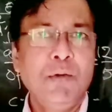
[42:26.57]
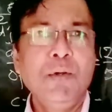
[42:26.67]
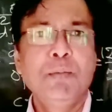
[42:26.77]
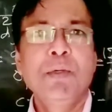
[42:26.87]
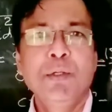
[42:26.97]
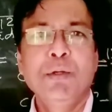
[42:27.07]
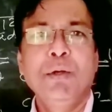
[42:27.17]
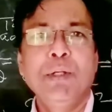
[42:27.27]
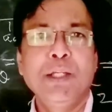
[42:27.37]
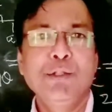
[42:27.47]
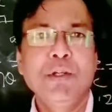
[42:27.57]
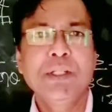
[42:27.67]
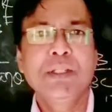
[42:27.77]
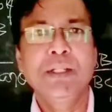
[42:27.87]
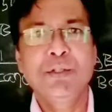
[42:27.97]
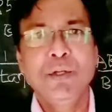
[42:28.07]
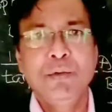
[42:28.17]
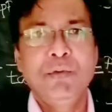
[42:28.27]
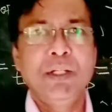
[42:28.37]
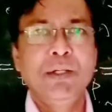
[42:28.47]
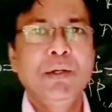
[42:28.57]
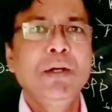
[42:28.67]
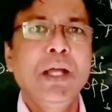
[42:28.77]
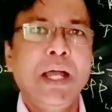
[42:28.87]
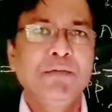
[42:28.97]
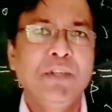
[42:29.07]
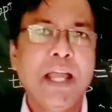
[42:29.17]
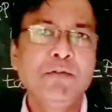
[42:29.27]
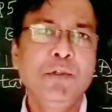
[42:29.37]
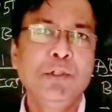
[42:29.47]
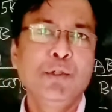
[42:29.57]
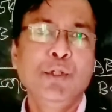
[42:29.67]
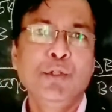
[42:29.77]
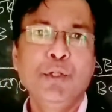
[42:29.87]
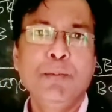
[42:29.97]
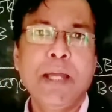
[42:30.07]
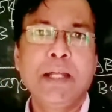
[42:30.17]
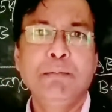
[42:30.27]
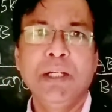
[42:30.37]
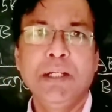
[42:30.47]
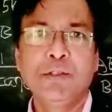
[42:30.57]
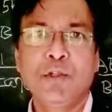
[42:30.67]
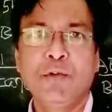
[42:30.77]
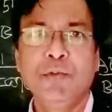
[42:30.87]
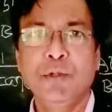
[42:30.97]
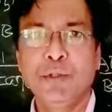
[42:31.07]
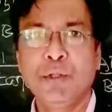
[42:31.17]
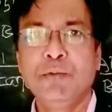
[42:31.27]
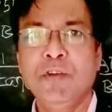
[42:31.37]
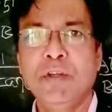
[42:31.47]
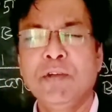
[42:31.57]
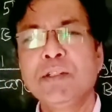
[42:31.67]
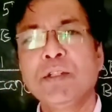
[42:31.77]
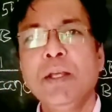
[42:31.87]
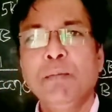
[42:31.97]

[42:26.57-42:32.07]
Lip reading: I hope you have enjoyed this video. I am thankful to YouTube and millions of YouTube viewers.